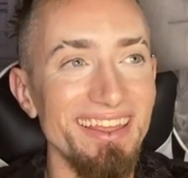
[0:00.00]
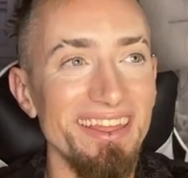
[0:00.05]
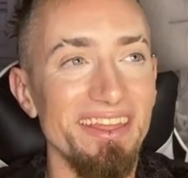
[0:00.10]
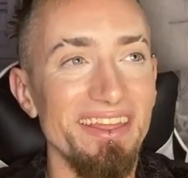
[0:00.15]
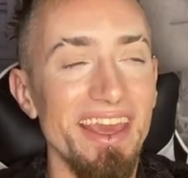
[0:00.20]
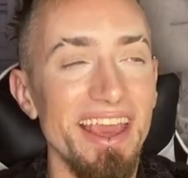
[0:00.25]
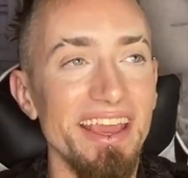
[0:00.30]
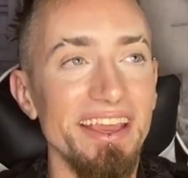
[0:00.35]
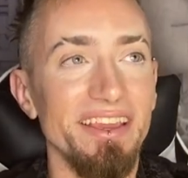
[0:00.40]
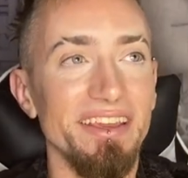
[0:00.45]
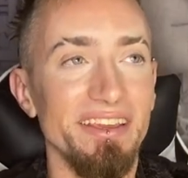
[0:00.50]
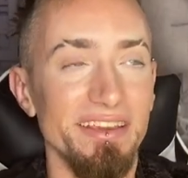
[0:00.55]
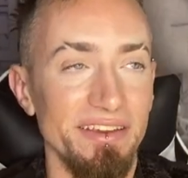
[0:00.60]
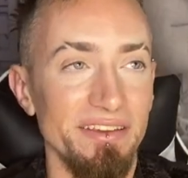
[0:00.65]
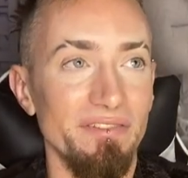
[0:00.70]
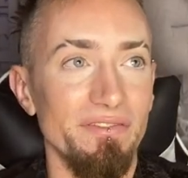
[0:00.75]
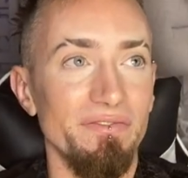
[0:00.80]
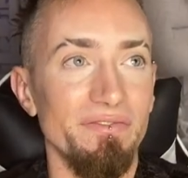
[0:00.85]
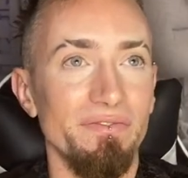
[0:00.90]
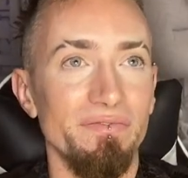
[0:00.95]
they
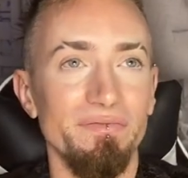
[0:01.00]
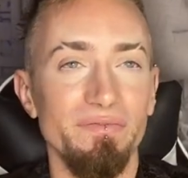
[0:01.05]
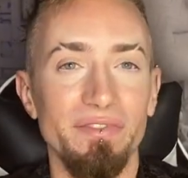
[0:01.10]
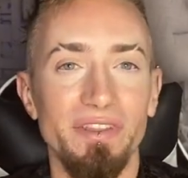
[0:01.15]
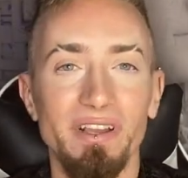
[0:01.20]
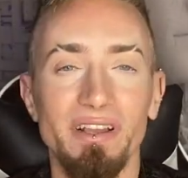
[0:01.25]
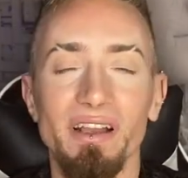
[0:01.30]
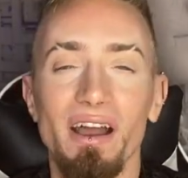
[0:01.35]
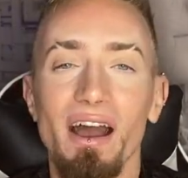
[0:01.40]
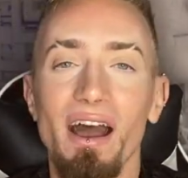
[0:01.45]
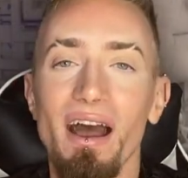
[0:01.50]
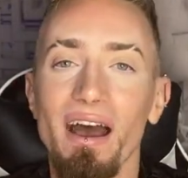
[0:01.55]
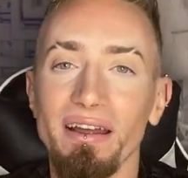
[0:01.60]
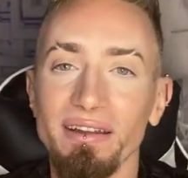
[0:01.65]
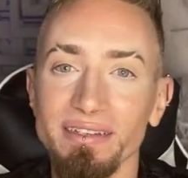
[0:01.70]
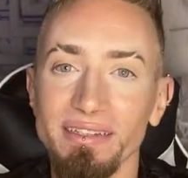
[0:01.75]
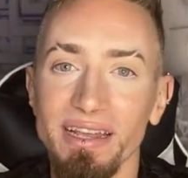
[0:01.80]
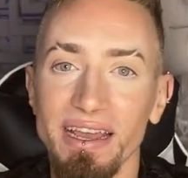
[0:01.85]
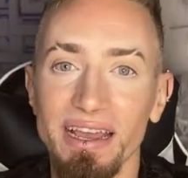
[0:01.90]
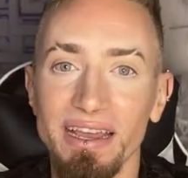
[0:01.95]
give the
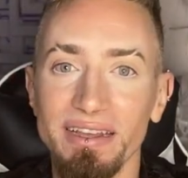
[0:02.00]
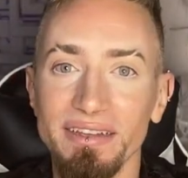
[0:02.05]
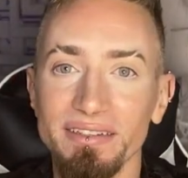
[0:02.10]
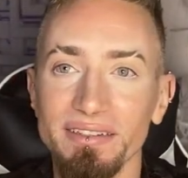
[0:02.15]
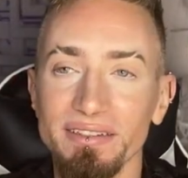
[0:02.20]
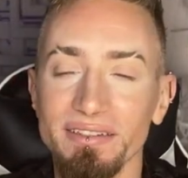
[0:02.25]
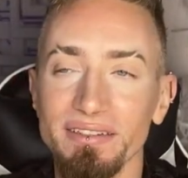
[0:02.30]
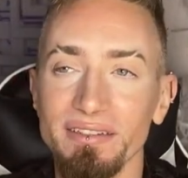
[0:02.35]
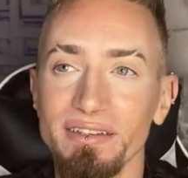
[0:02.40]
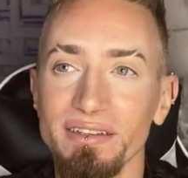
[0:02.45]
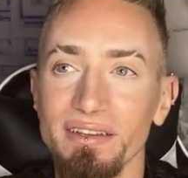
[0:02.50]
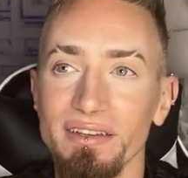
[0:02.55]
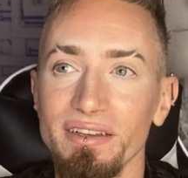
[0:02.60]
context